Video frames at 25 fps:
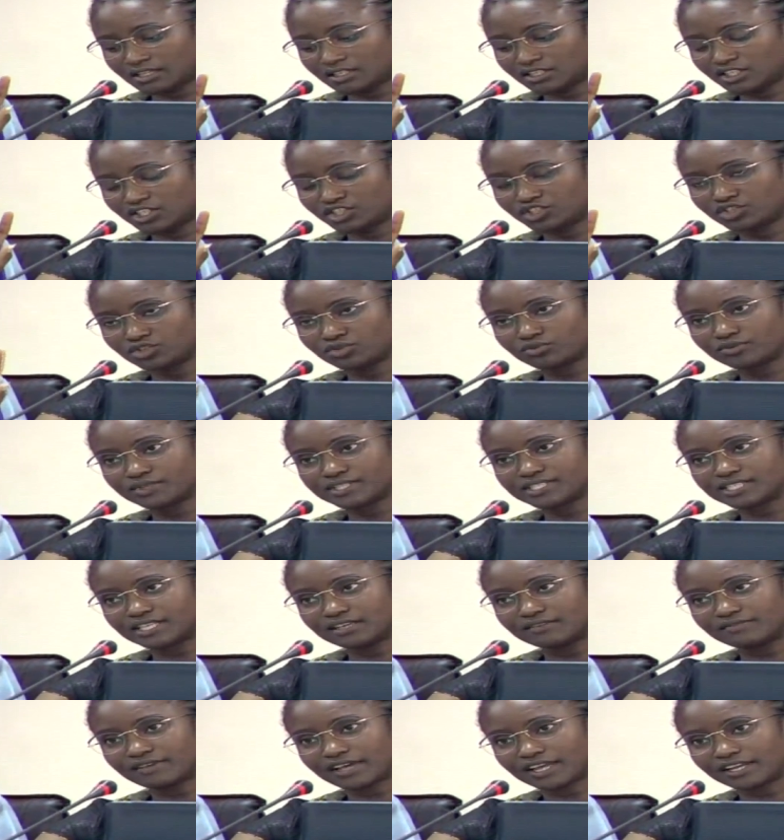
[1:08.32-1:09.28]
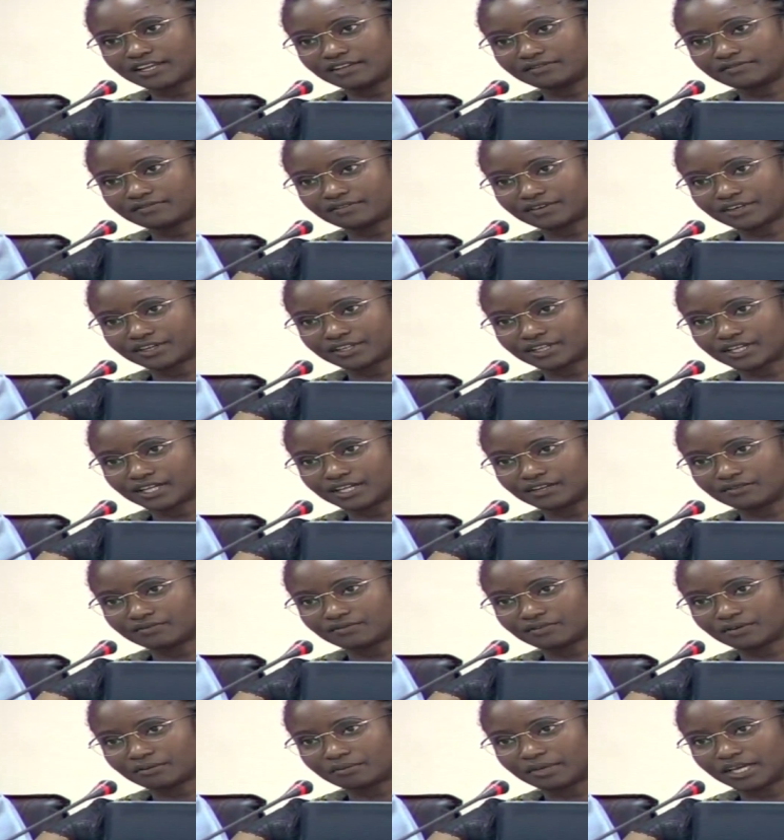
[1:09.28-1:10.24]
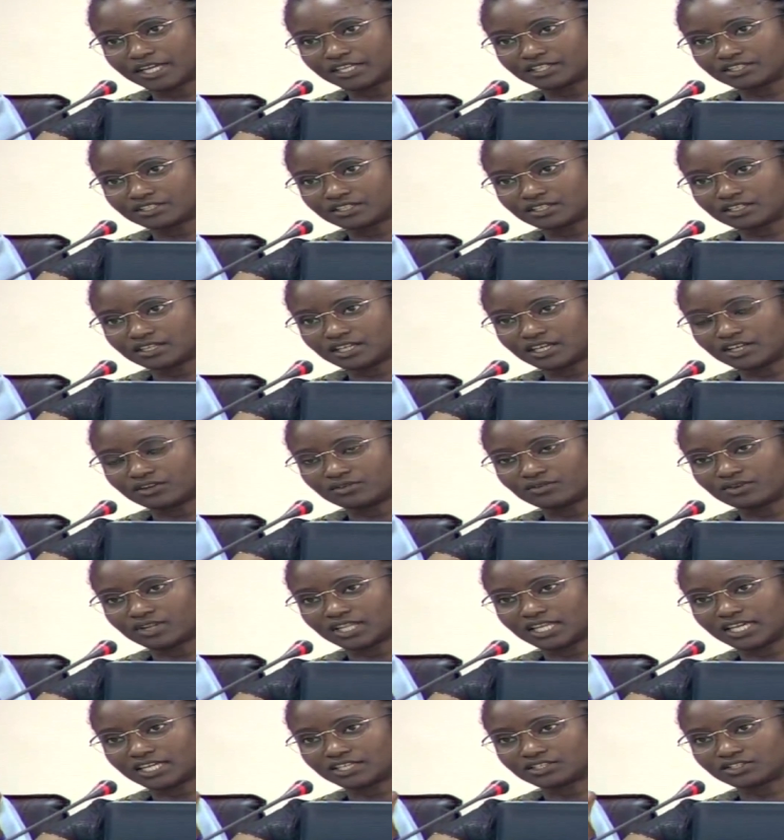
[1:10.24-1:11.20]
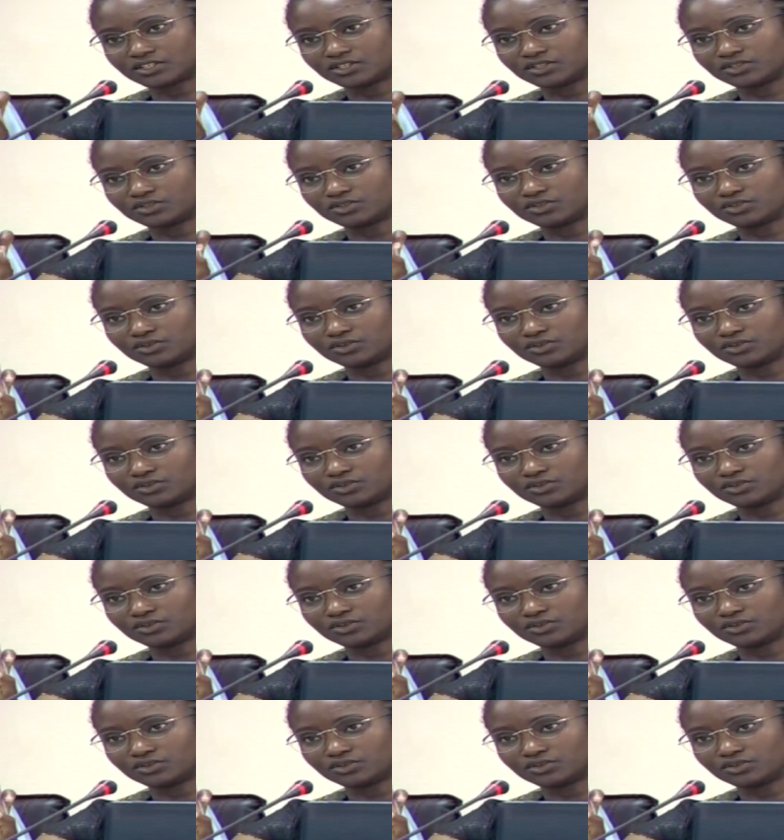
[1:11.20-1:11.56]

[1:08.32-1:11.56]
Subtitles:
Did you receive any further information in relation